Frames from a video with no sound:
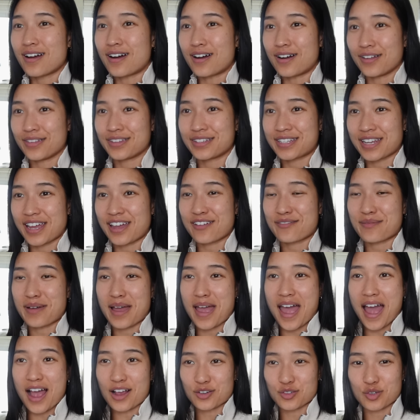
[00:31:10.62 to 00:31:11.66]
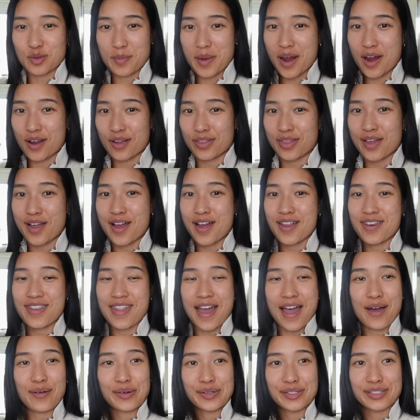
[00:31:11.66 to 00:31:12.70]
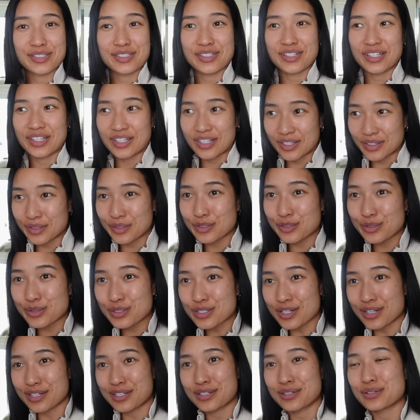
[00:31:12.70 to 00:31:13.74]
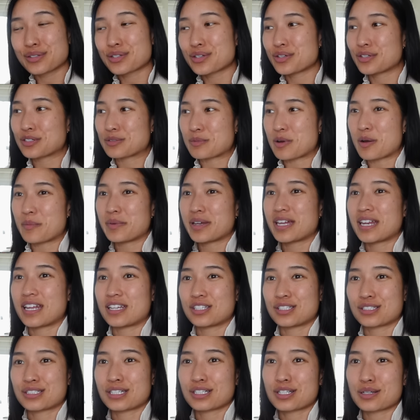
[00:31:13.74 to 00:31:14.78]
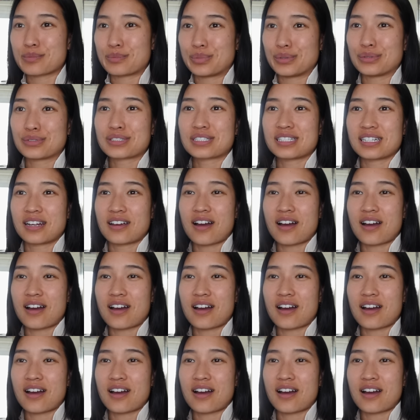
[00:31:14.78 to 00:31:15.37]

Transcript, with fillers: on the day of my actual marathon. That was huge, a huge, huge moment and just such a boost in